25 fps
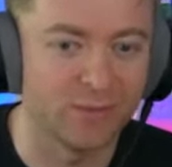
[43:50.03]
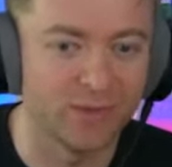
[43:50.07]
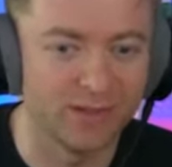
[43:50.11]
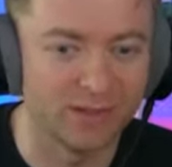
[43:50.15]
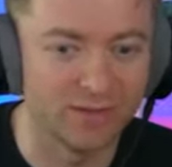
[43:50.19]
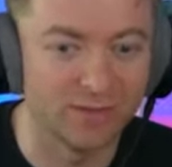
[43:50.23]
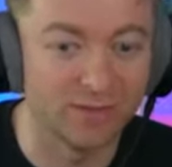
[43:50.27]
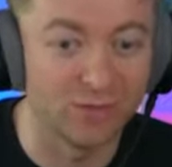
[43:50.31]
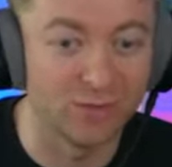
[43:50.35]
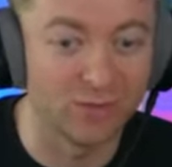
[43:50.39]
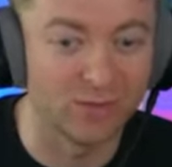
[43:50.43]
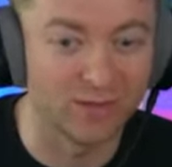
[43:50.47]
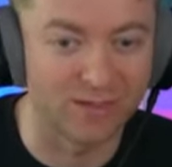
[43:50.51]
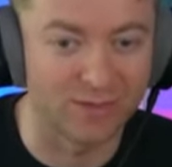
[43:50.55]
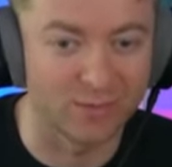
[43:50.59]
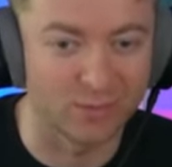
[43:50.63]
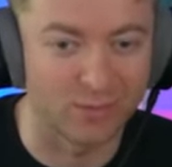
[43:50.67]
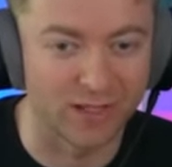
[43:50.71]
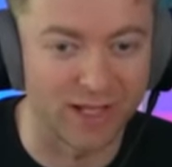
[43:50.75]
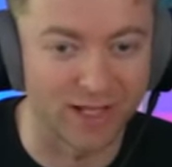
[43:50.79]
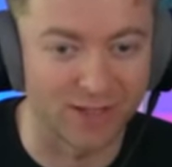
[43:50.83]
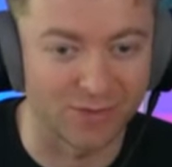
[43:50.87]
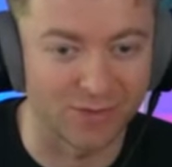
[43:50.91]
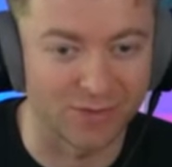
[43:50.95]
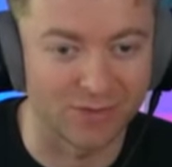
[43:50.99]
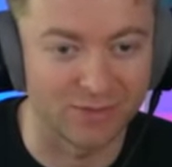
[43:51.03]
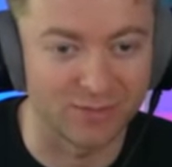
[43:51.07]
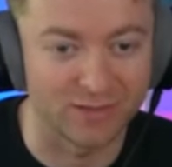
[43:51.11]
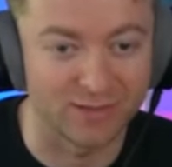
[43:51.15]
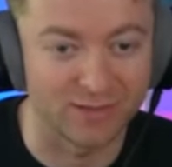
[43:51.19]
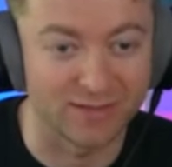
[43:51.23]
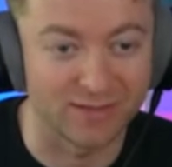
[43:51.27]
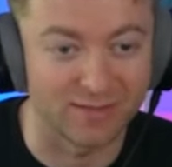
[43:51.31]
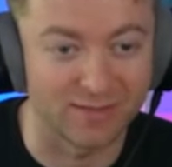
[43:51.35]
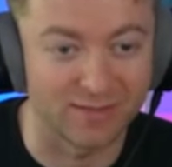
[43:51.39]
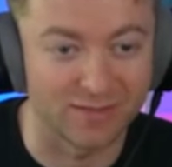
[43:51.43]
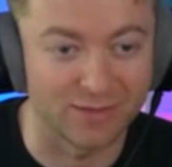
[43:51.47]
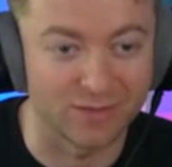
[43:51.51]
way to do this will actually be
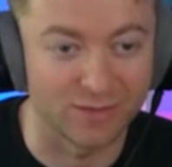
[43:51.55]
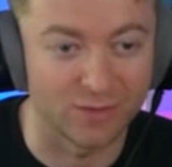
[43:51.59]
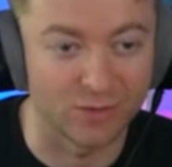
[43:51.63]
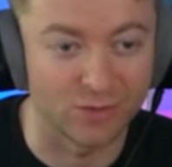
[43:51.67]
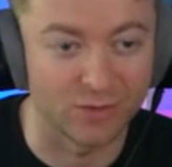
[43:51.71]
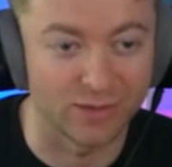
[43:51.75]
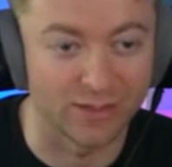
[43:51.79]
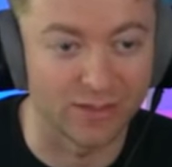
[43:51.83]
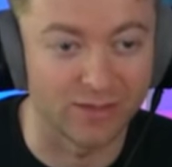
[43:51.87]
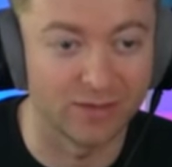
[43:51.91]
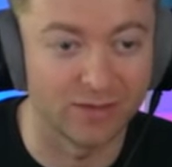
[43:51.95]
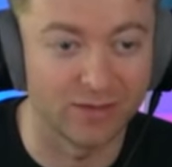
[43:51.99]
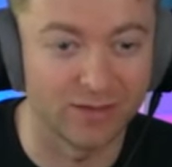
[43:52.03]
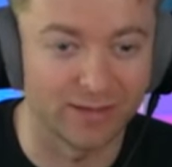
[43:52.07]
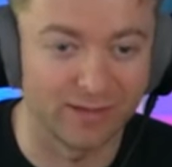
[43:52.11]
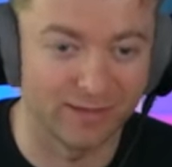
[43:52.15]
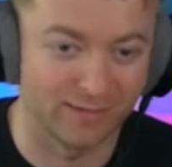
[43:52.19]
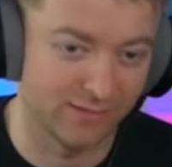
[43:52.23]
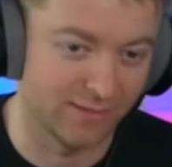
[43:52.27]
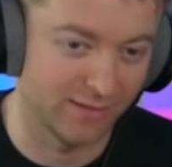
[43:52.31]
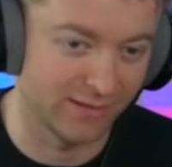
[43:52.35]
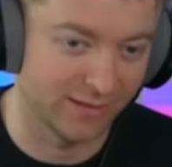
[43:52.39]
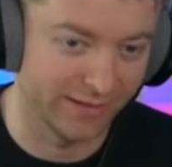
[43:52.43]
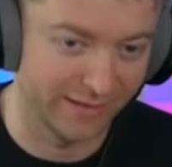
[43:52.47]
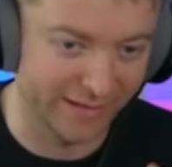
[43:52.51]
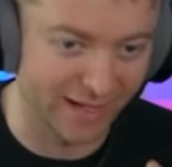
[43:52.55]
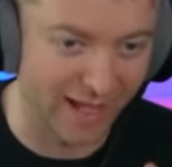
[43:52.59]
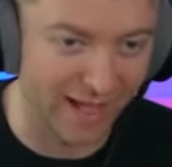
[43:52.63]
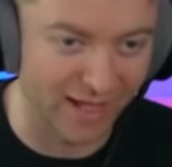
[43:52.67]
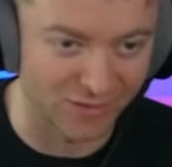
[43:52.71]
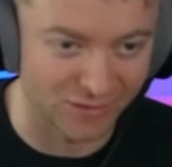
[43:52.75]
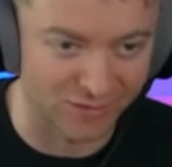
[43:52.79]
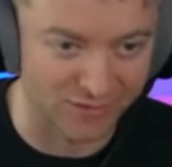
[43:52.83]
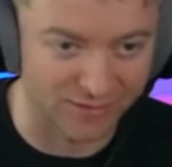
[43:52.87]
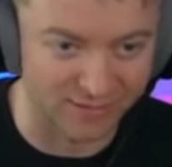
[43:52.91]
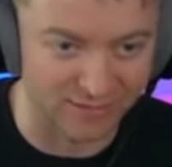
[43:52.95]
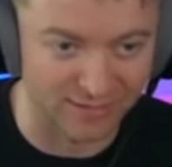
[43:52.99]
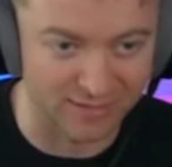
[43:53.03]
to, to go here and, and
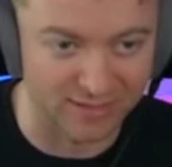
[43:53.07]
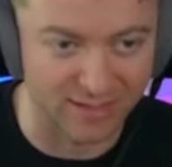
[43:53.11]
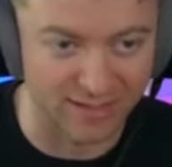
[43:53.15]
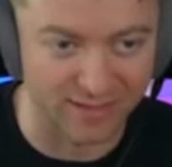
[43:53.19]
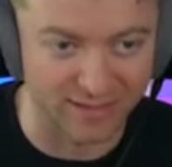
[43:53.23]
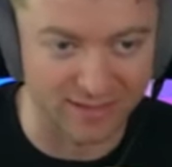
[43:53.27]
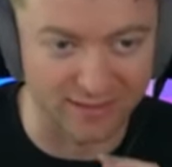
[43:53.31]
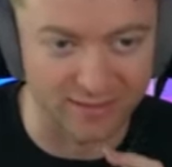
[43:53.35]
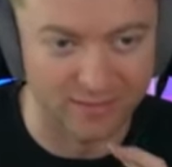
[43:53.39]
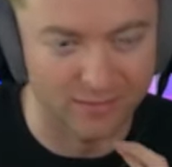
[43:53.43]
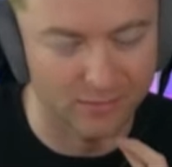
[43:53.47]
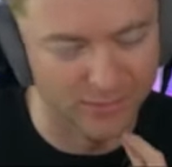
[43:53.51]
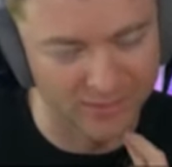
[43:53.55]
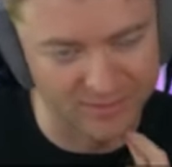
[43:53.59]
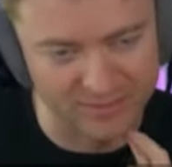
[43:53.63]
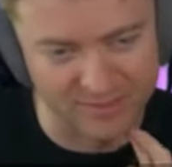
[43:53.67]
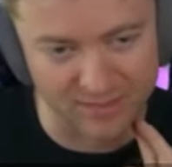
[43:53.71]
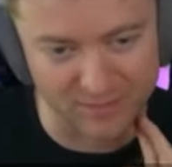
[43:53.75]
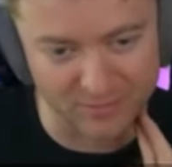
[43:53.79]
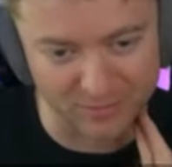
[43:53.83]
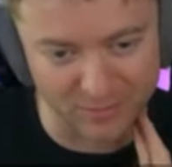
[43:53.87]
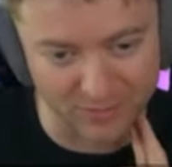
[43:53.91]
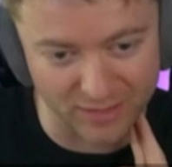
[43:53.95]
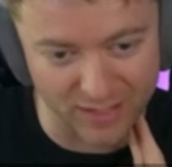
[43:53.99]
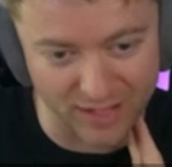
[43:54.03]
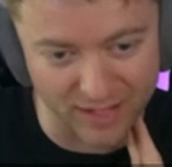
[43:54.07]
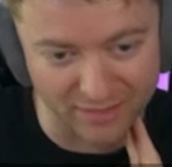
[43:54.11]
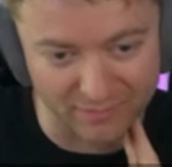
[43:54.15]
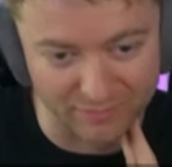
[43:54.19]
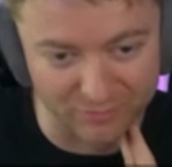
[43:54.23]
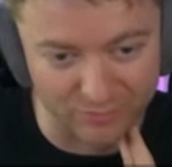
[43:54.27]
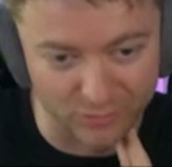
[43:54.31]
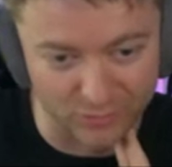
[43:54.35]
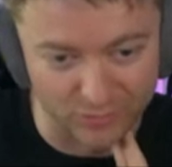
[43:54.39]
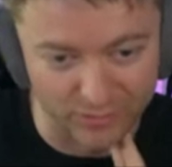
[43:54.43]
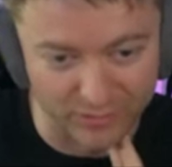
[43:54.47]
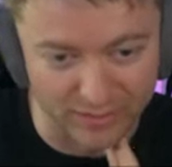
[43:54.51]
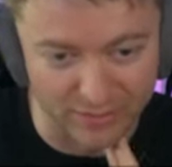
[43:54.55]
actually to take here. Because I'm going to have
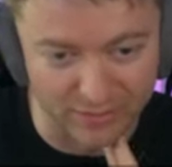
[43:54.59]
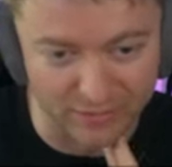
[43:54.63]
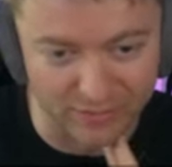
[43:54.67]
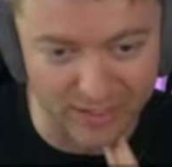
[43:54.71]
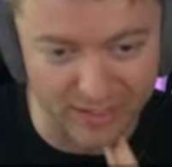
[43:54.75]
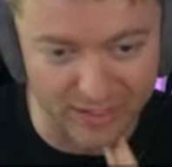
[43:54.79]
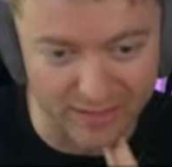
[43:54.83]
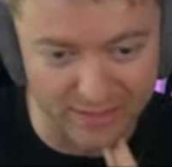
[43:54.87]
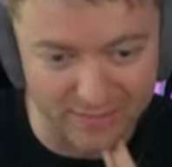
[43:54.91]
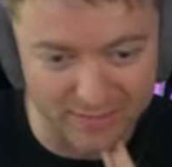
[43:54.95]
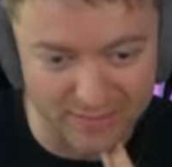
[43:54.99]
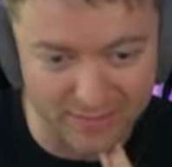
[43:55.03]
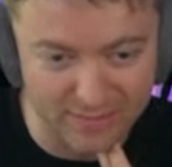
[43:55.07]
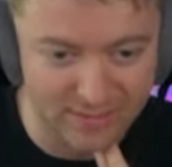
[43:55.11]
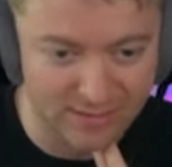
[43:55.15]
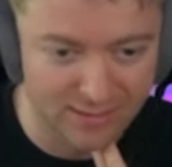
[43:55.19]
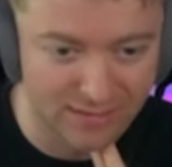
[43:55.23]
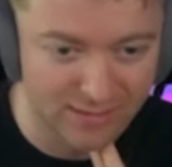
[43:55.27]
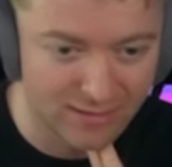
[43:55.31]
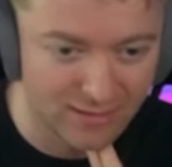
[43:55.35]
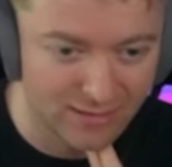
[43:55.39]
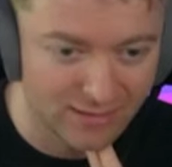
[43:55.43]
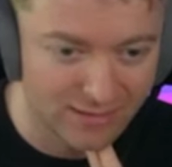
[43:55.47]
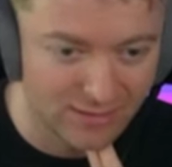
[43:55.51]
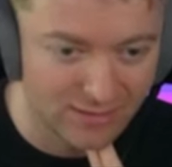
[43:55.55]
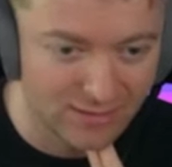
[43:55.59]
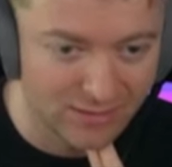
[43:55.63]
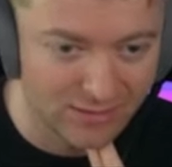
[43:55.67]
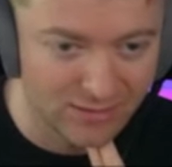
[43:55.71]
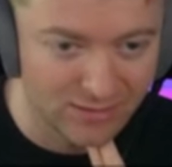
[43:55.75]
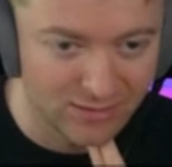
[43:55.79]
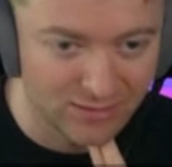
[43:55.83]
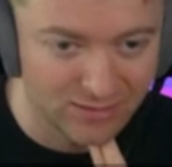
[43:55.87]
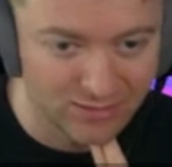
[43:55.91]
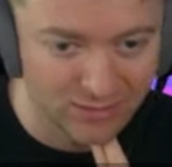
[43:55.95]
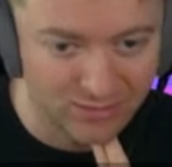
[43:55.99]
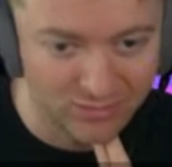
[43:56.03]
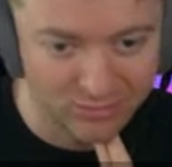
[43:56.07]
rook here next.
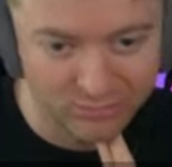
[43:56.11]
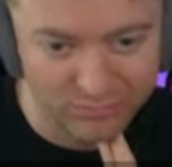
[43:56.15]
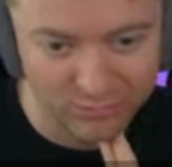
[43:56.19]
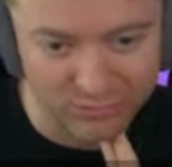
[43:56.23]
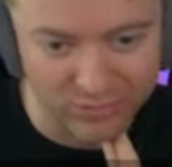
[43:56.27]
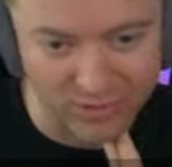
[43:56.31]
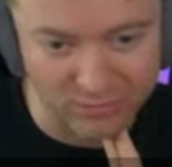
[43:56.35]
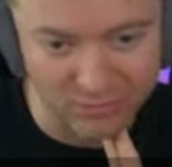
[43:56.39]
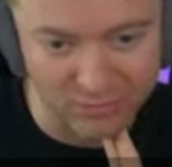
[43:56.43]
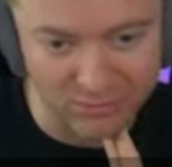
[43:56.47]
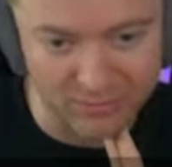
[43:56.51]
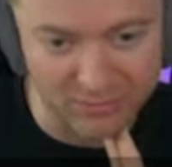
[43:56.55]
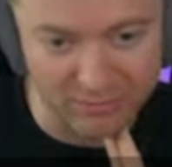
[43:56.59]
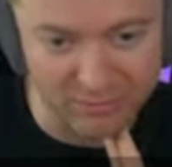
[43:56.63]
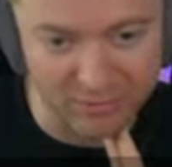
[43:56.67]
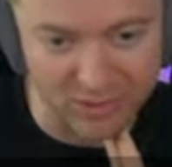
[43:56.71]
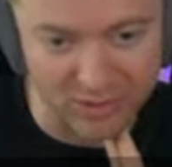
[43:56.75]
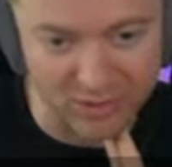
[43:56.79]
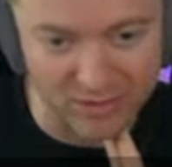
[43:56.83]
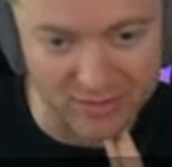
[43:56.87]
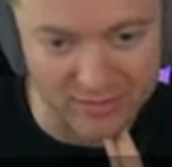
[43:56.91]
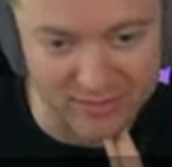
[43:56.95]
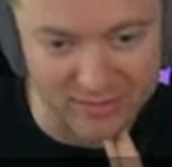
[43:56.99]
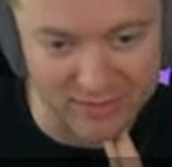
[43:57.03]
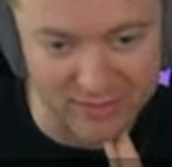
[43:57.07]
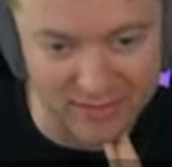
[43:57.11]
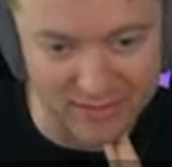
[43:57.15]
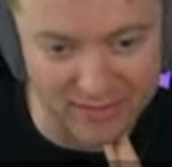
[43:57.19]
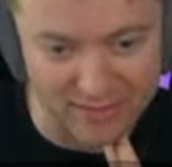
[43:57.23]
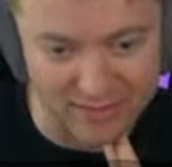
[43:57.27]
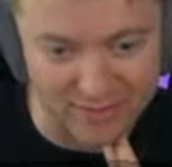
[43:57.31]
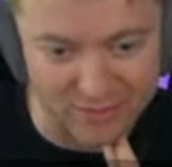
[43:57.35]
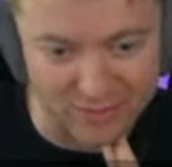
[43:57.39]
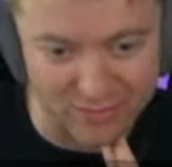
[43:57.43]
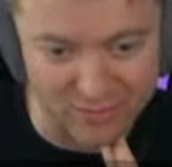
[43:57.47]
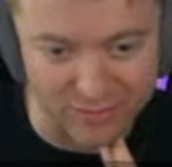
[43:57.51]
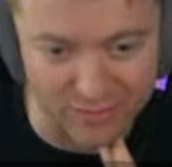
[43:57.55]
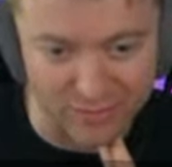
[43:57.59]
Probably pawn takes,
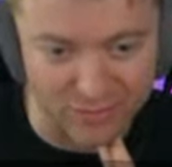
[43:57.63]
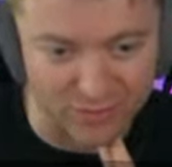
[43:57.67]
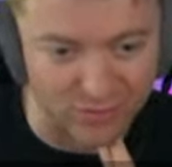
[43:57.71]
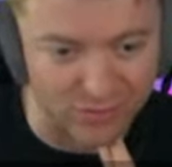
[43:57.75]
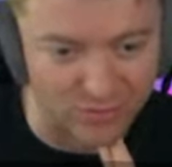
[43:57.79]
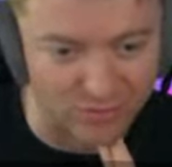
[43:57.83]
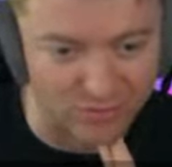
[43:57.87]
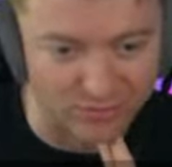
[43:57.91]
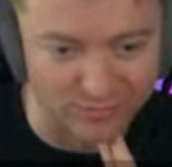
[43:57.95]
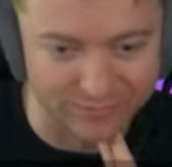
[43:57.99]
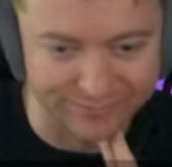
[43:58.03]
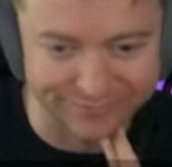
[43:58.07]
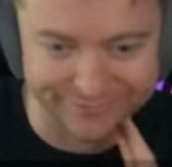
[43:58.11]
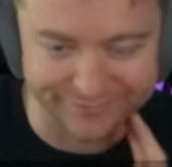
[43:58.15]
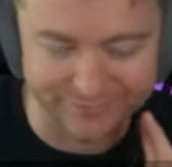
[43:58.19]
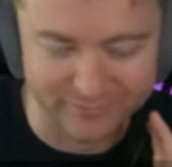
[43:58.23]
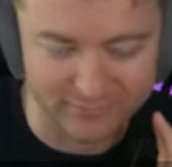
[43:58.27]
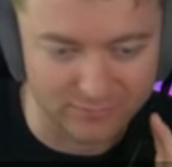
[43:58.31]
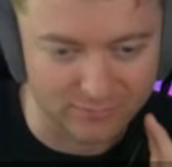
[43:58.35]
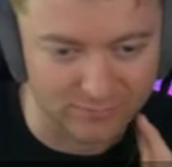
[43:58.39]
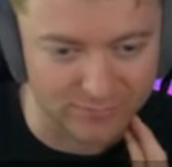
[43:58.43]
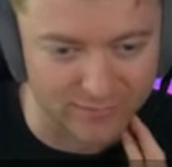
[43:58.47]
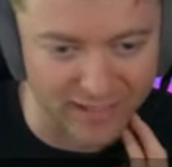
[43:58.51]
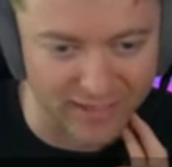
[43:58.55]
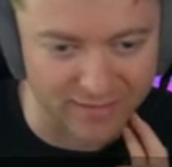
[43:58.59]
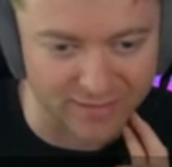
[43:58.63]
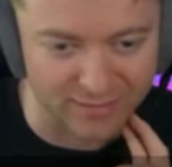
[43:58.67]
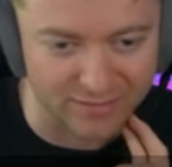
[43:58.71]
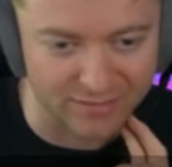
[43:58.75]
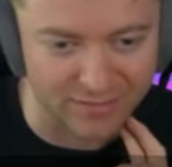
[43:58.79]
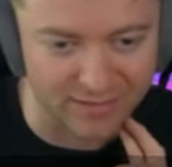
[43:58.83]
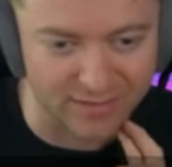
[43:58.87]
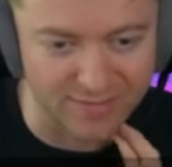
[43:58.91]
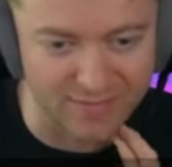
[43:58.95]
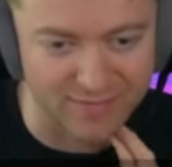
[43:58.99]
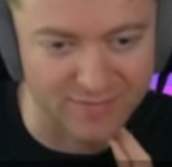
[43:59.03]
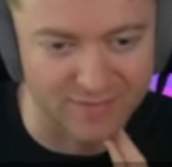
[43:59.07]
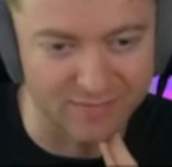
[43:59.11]
although
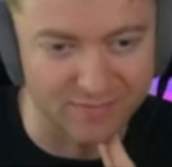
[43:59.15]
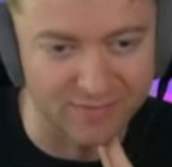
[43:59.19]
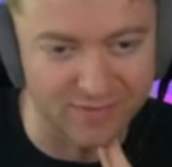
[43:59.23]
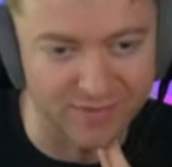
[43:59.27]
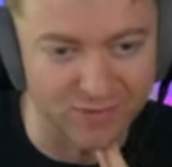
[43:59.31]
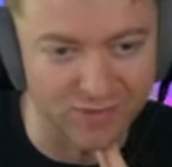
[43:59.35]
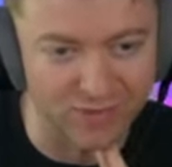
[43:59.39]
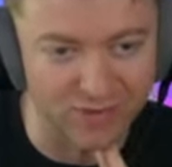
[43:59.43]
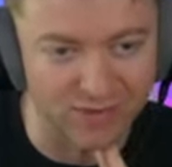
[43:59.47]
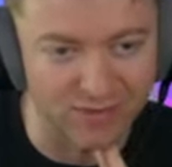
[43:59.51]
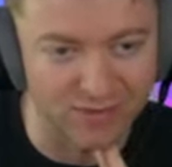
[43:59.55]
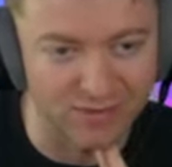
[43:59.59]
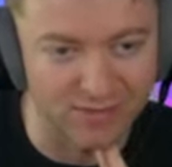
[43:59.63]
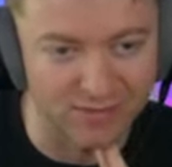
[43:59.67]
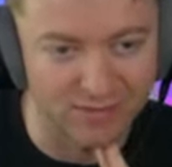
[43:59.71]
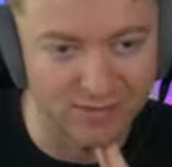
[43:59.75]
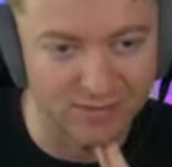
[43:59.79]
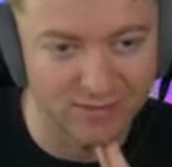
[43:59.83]
anything is sufficient.